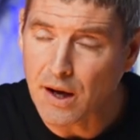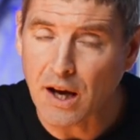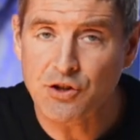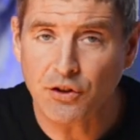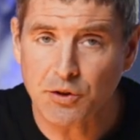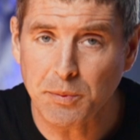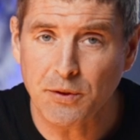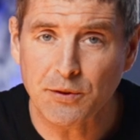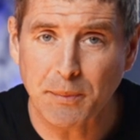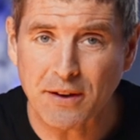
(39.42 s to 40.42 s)
adjustable
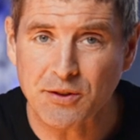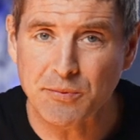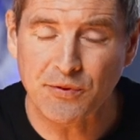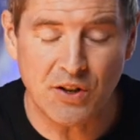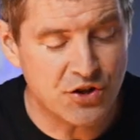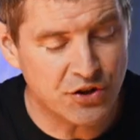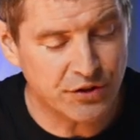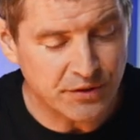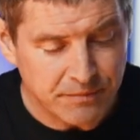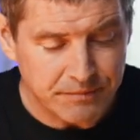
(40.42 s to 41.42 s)
spectrum
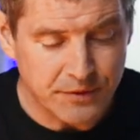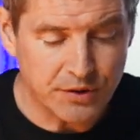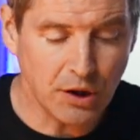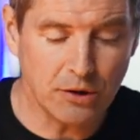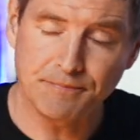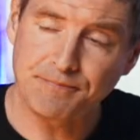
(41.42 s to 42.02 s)
features. So